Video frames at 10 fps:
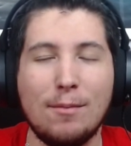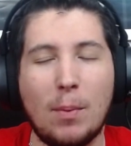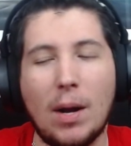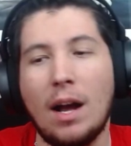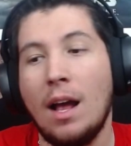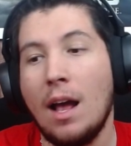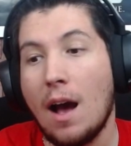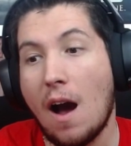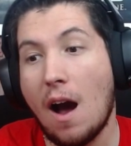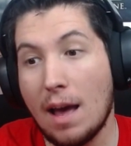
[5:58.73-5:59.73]
But
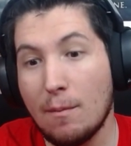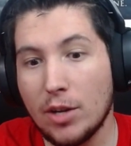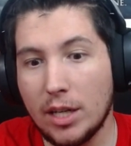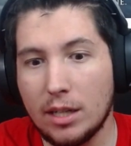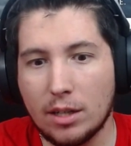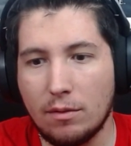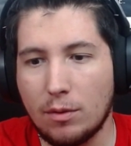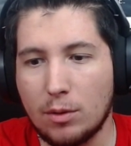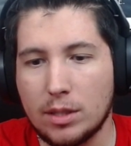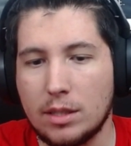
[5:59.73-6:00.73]
I am really looking
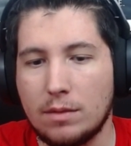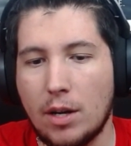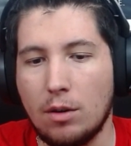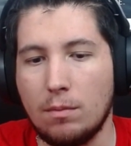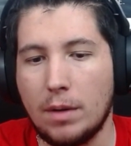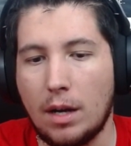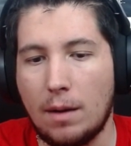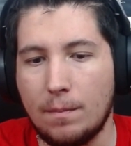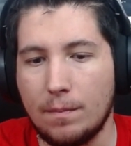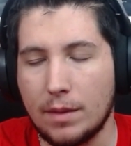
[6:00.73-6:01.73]
forward to this film.
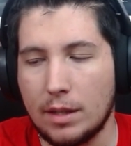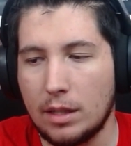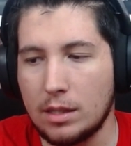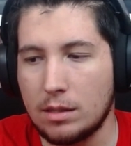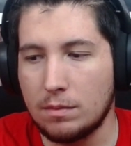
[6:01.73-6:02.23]
It's